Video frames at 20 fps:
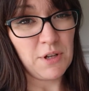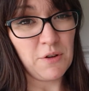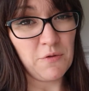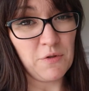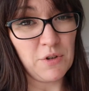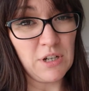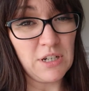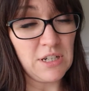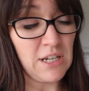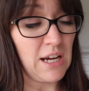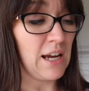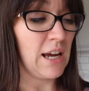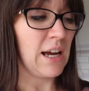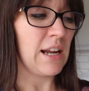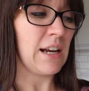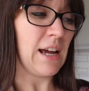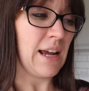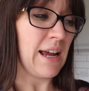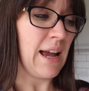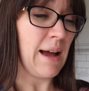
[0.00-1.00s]
over in a day,
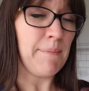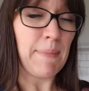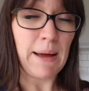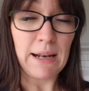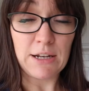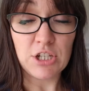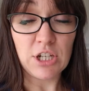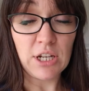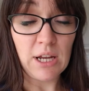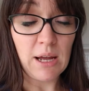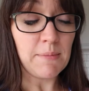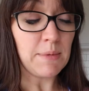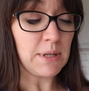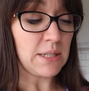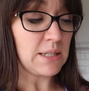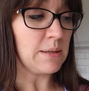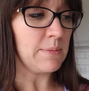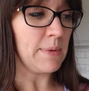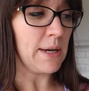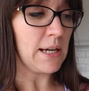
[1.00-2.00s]
and I am managing, I
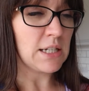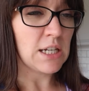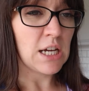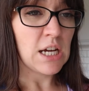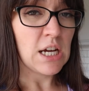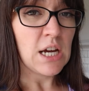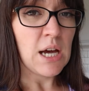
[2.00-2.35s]
must admit.